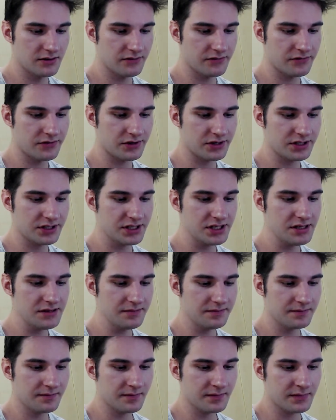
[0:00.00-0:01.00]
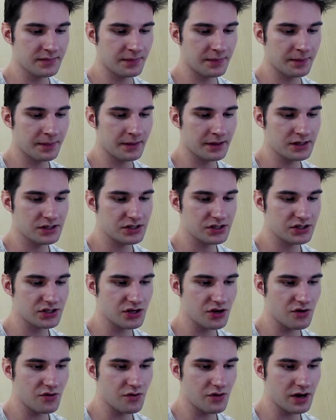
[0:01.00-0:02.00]
30.
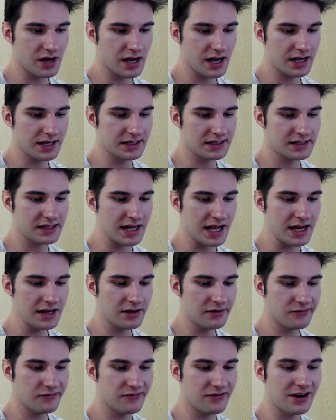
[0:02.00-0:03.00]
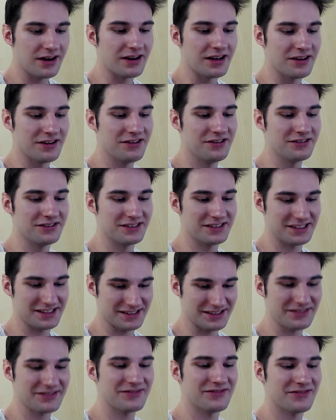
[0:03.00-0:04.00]
So it's like a
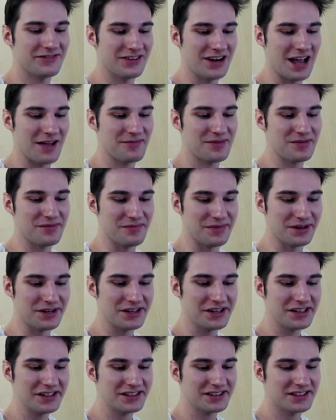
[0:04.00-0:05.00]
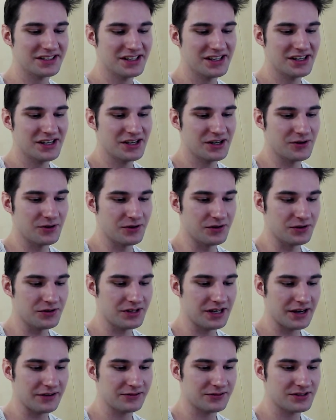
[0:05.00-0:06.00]
flappy bird. You
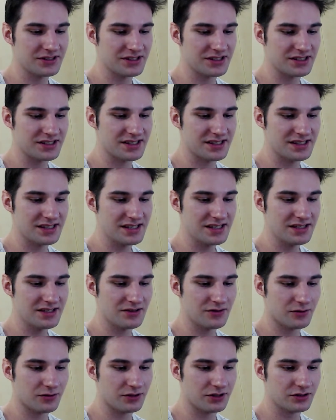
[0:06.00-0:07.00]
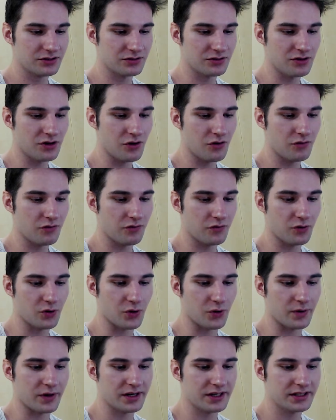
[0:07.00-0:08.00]
have to succeed in order to go
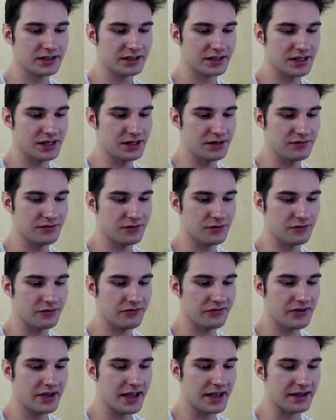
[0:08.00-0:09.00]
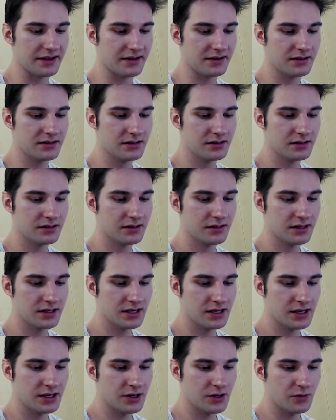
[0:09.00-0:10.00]
forward, and if you fail,
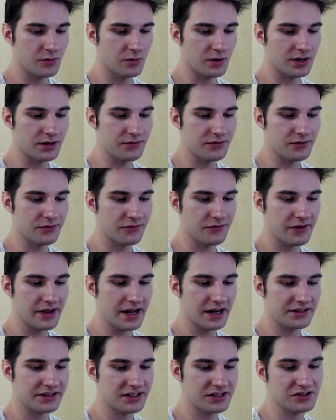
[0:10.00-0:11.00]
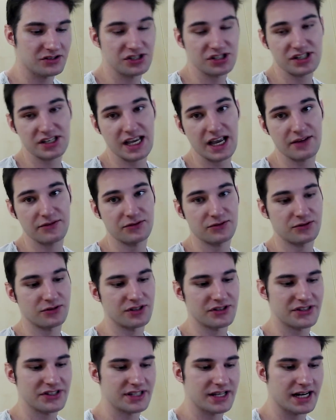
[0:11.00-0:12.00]
well, if you fail, then you just have to
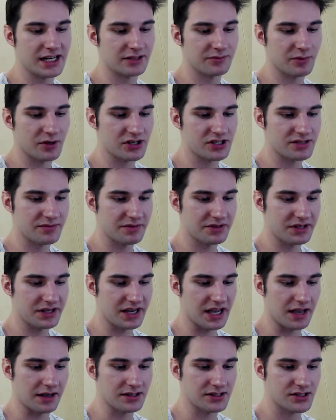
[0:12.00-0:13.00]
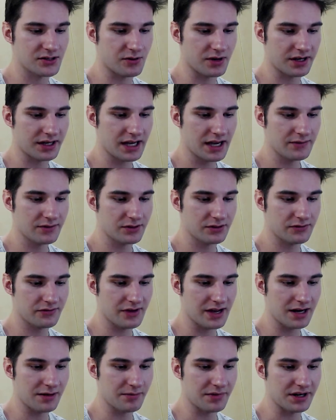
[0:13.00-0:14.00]
restart possibly the game. So I haven't
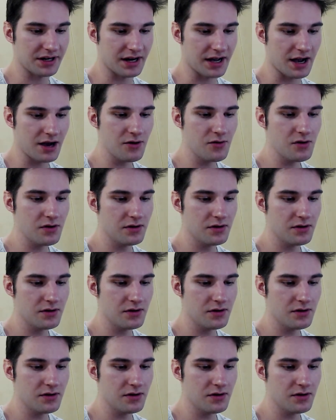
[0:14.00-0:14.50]
failed by now.